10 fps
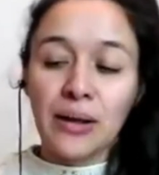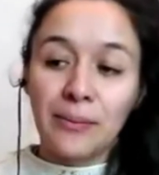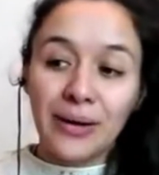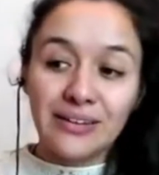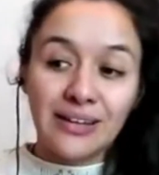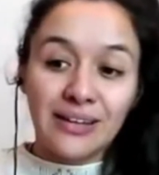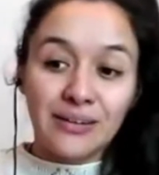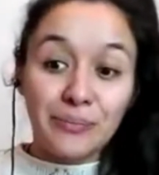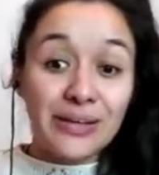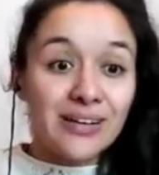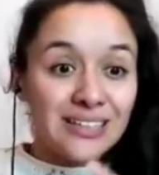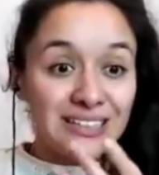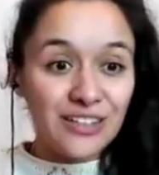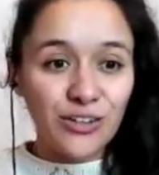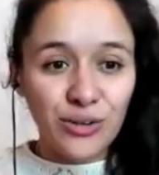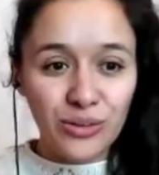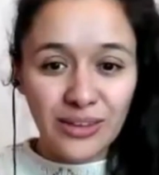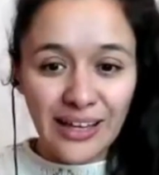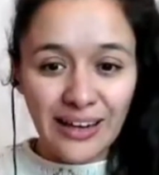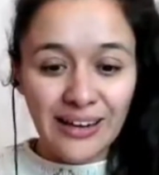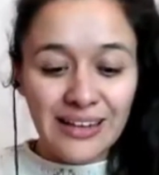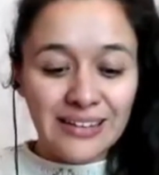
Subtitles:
But because it's a new thing,